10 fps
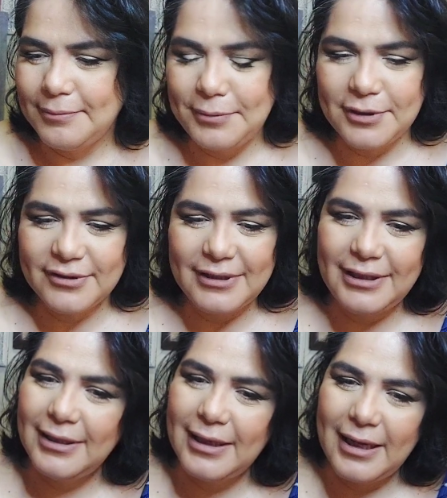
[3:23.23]
because
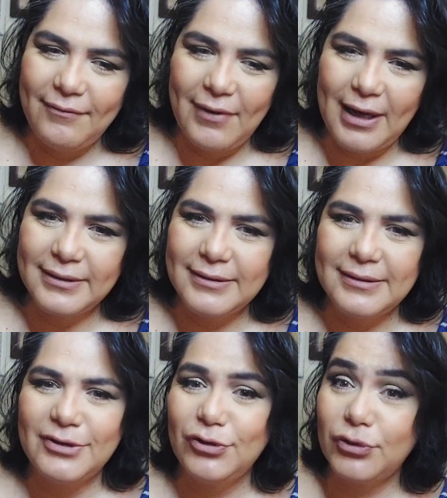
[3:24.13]
it gave
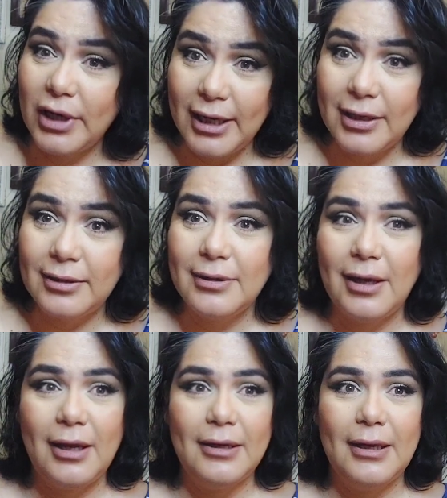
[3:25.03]
us strength
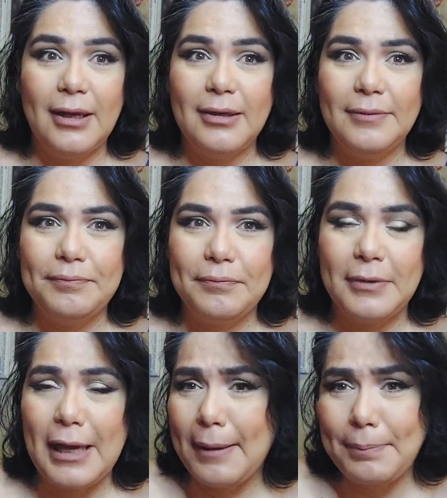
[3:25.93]
and
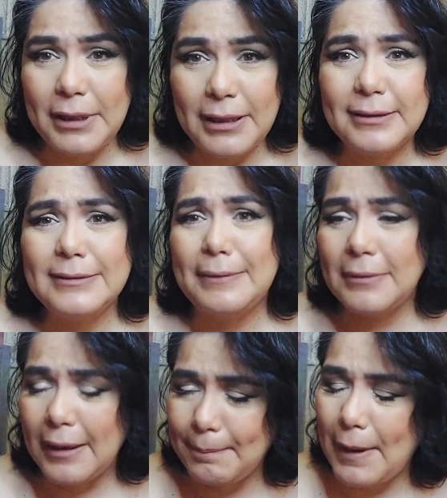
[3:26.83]
happiness
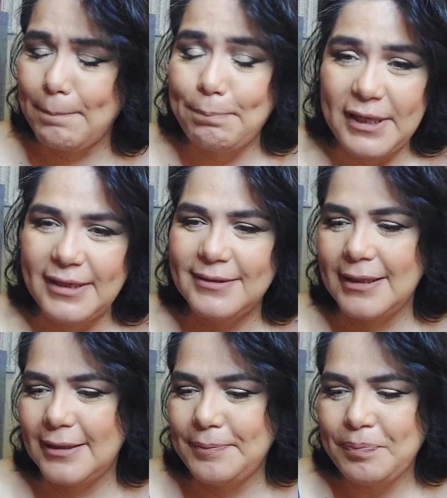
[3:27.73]
and peace,
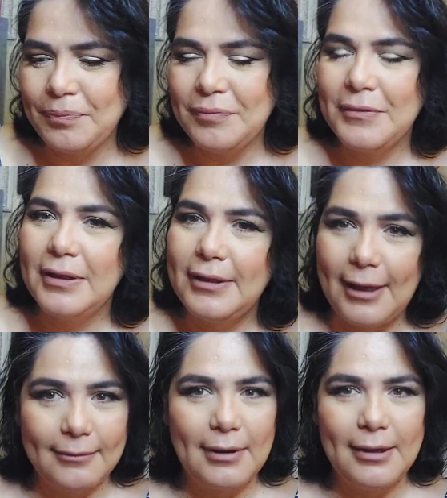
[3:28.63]
and
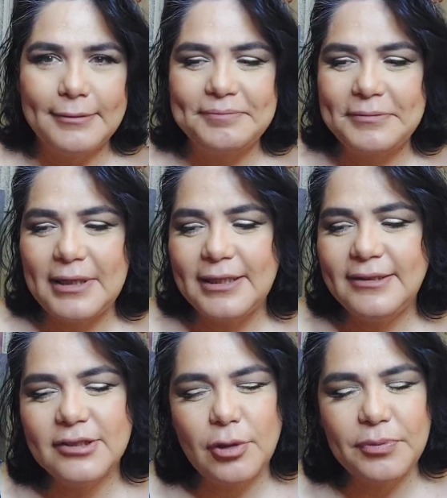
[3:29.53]
yeah, and
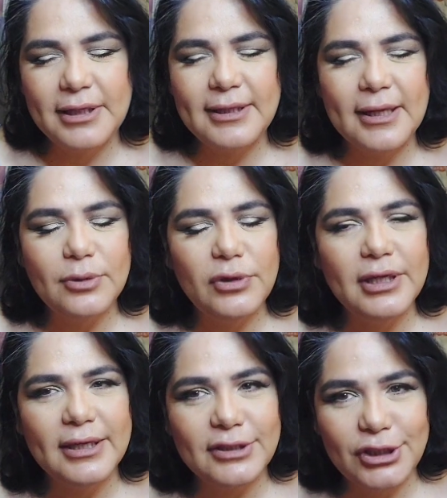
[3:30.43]
it's something that we
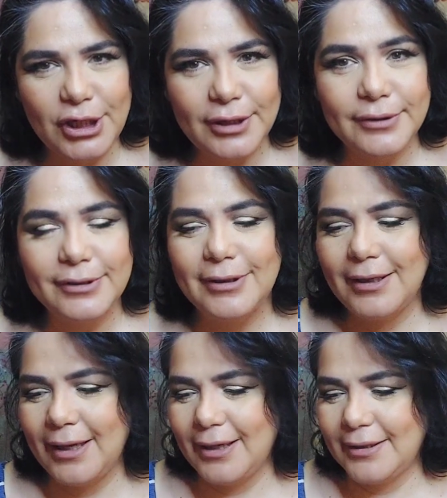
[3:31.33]
can share
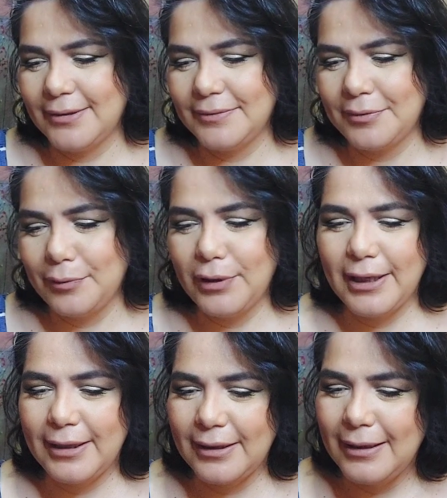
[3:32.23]
and we
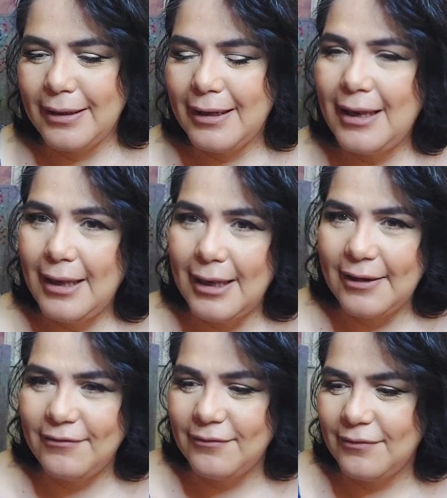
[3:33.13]
can
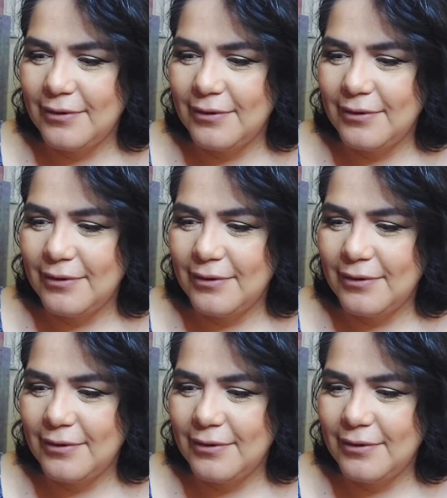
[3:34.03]
live